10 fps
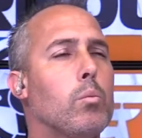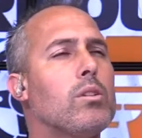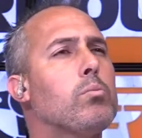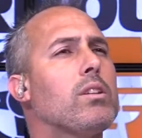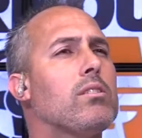
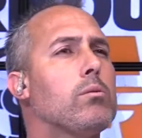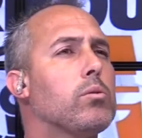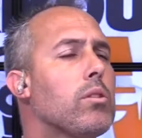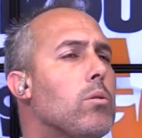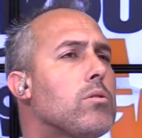what's
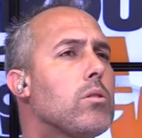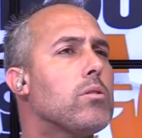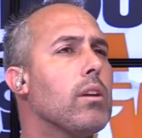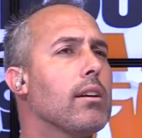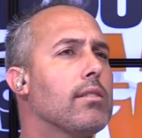
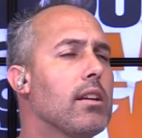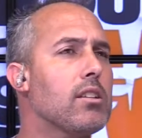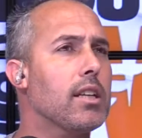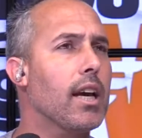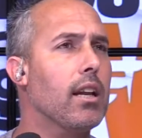so-and-so's
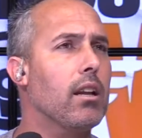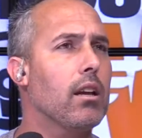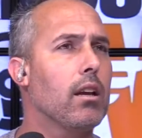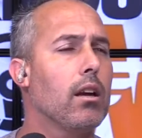extension again?